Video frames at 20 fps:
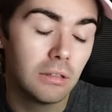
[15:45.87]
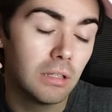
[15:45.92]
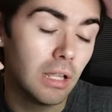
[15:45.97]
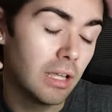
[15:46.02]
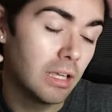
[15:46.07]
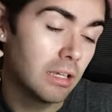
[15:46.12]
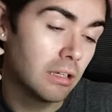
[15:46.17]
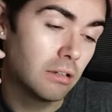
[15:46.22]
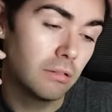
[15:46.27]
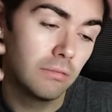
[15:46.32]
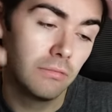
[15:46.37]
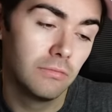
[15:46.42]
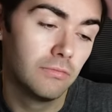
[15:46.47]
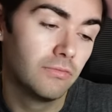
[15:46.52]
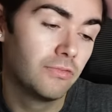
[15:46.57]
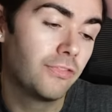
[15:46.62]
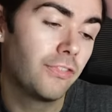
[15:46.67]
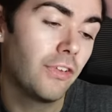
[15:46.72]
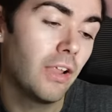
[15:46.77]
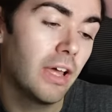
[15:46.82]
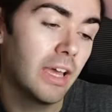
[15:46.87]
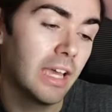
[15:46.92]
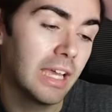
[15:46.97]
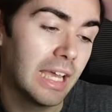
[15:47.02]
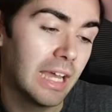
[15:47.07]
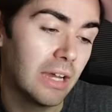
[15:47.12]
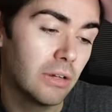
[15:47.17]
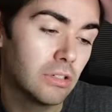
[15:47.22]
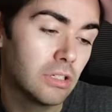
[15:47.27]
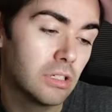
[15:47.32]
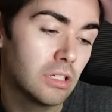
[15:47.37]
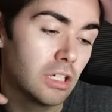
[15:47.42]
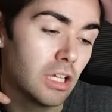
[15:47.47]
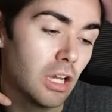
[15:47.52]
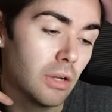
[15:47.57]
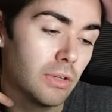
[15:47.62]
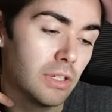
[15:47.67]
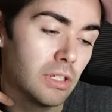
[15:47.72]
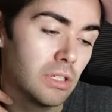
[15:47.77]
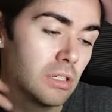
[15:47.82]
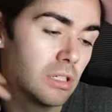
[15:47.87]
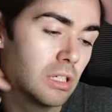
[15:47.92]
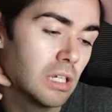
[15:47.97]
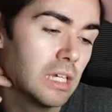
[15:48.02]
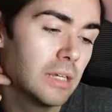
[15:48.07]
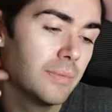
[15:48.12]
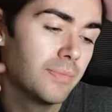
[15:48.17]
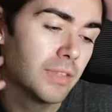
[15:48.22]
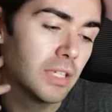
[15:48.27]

like, flying out to go and